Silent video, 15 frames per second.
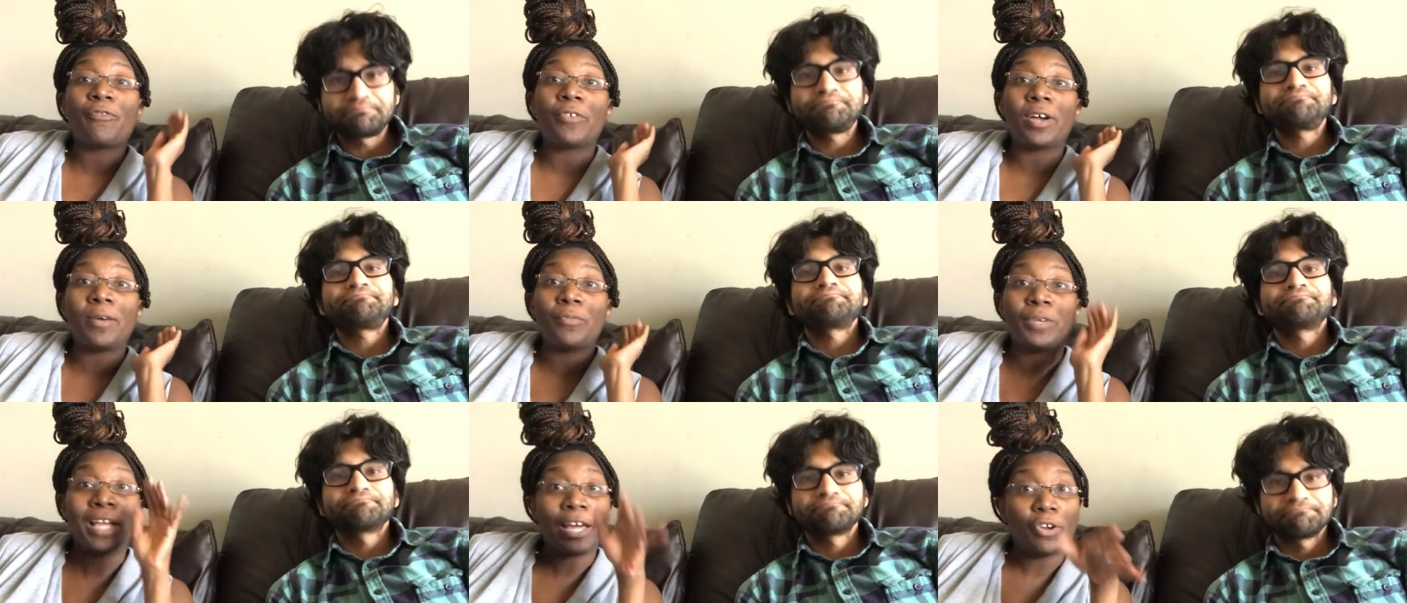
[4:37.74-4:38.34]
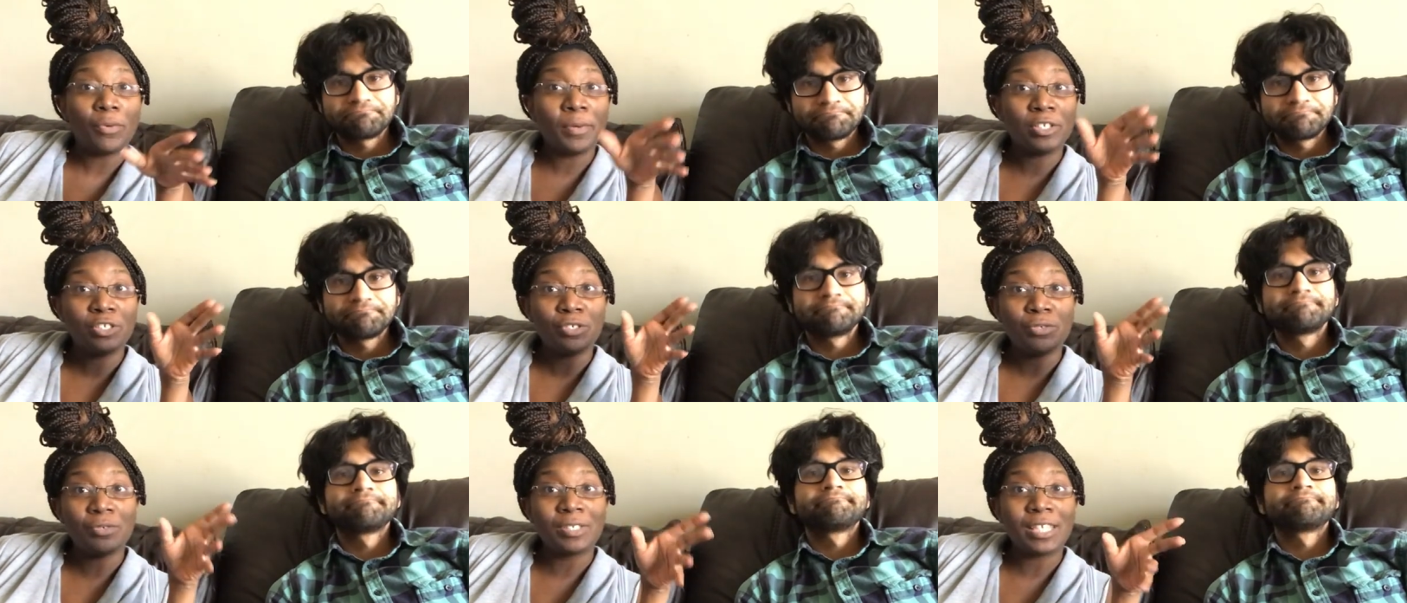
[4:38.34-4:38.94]
Speaker 1: from we got home on
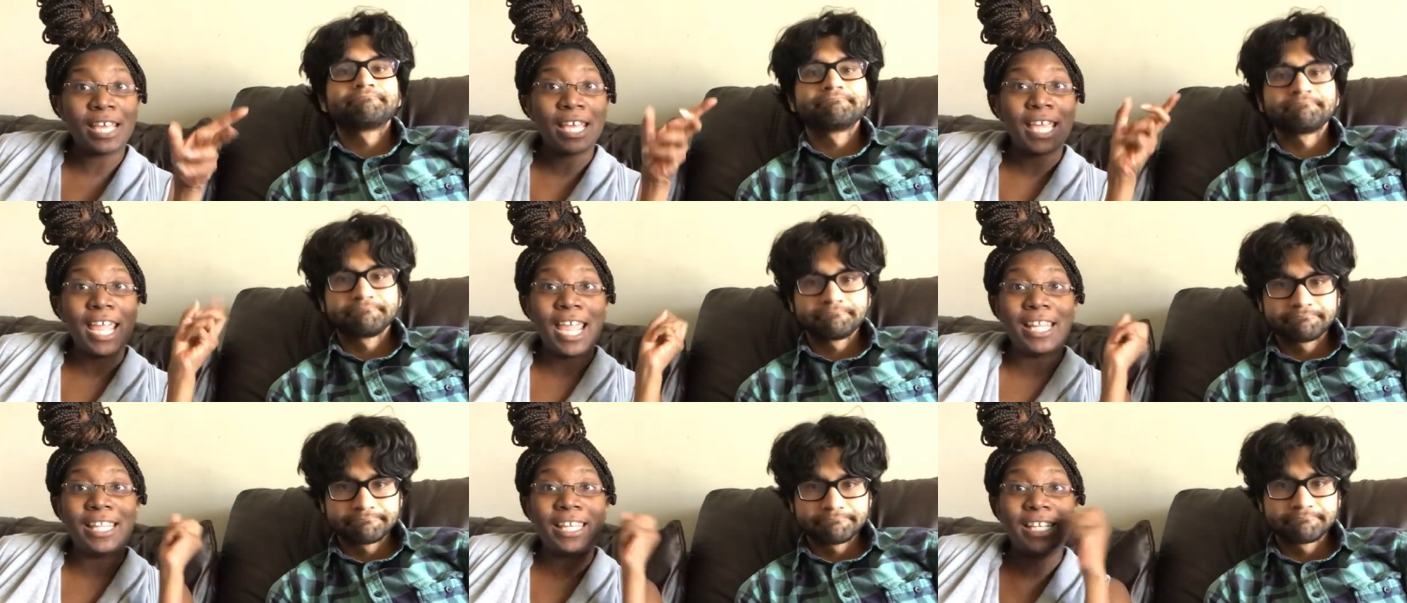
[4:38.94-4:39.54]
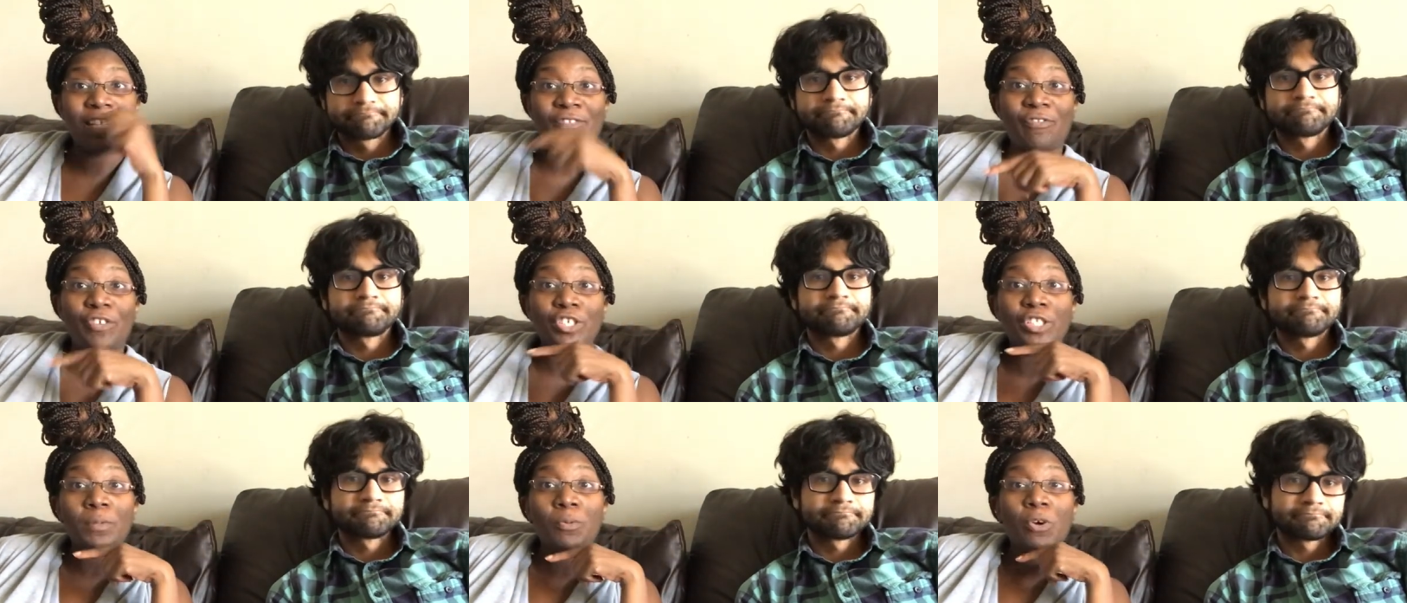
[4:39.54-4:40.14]
tuesday and then his
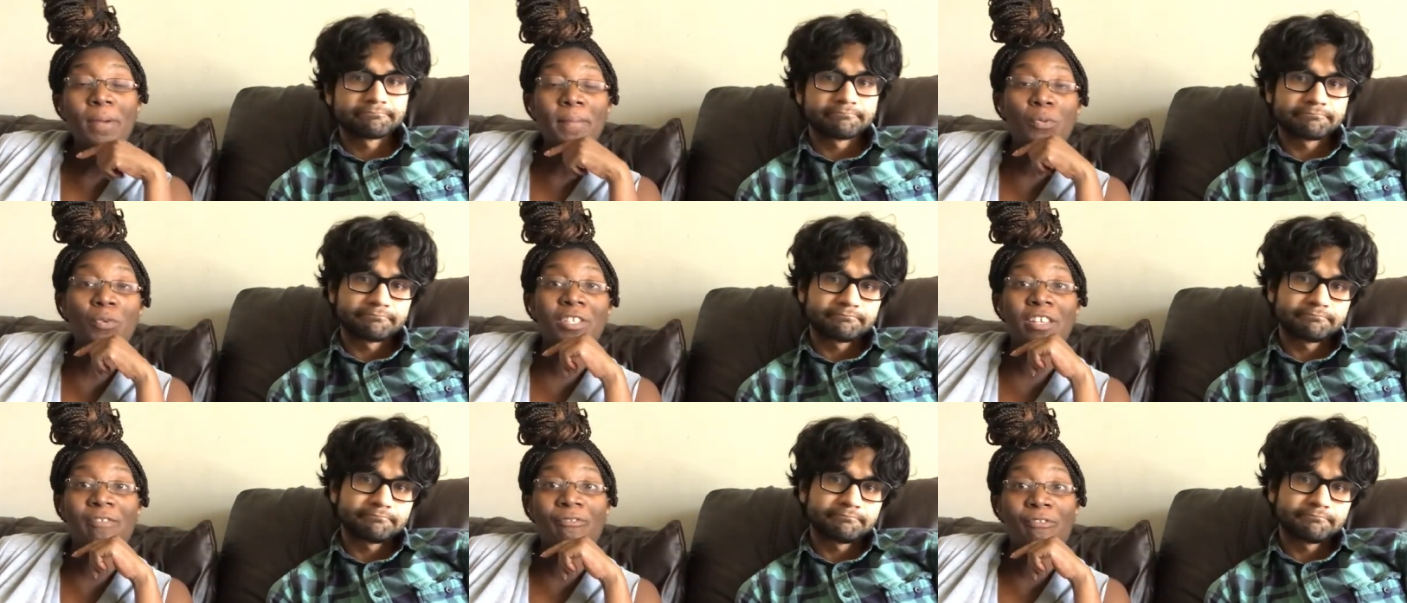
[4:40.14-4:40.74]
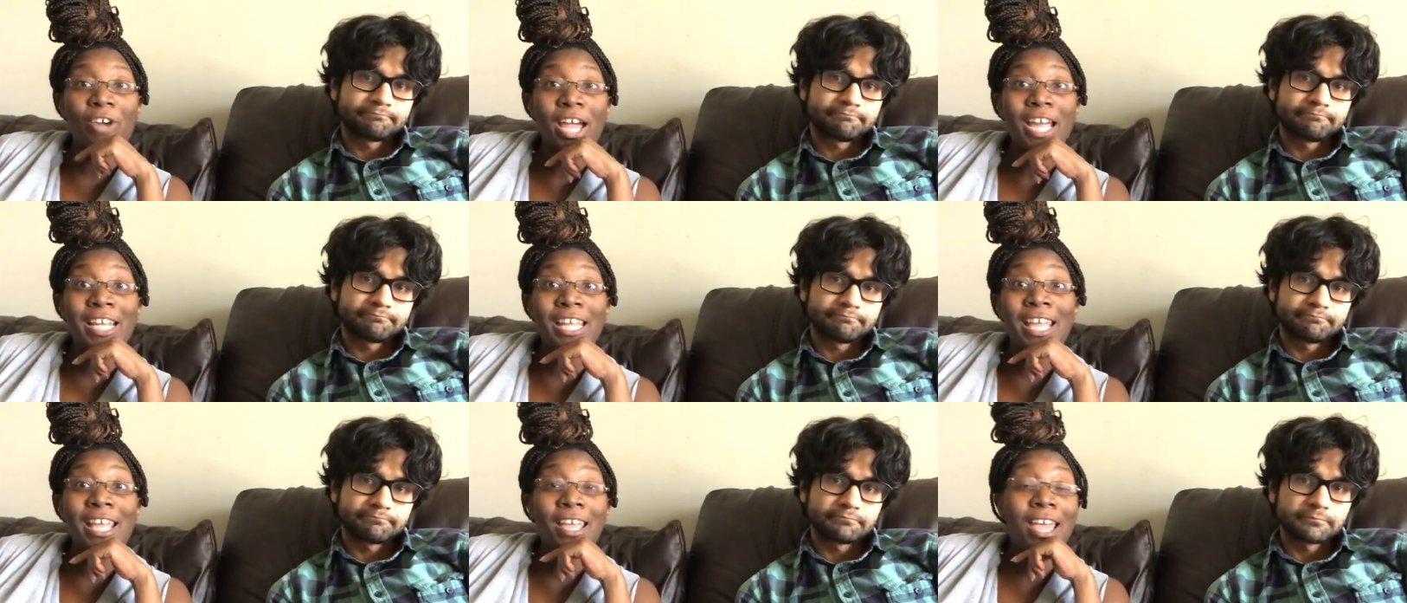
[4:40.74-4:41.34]
first appointment was on
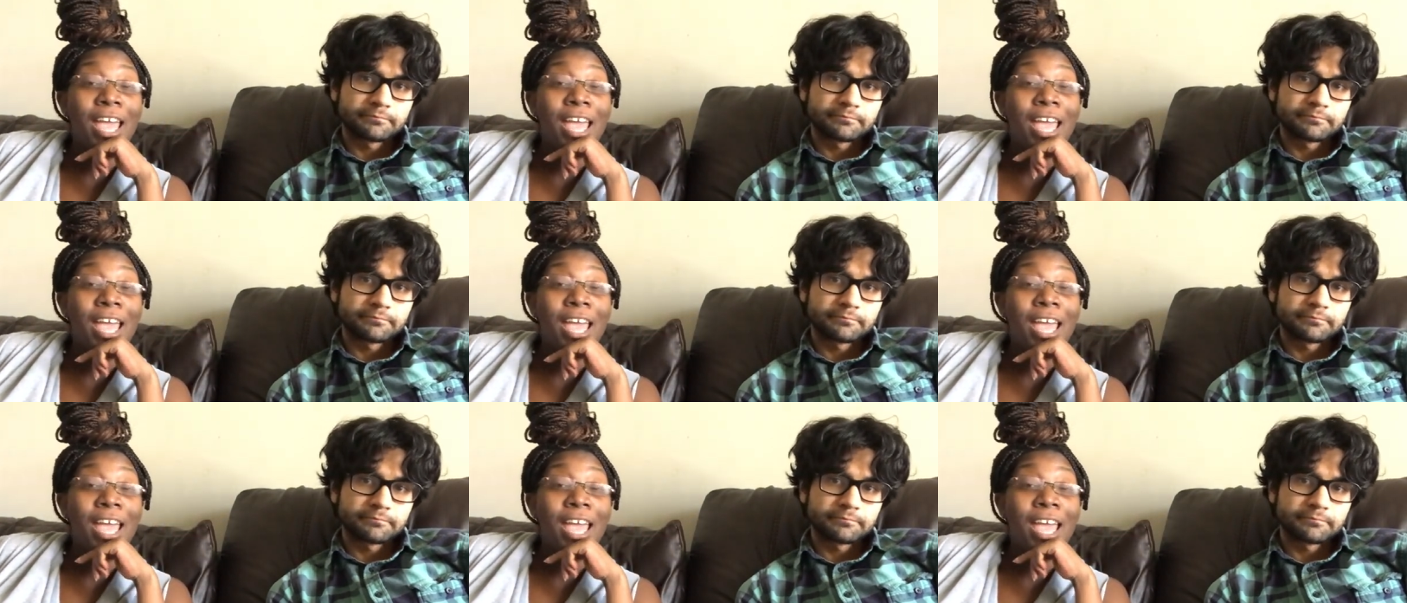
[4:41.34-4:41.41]
friday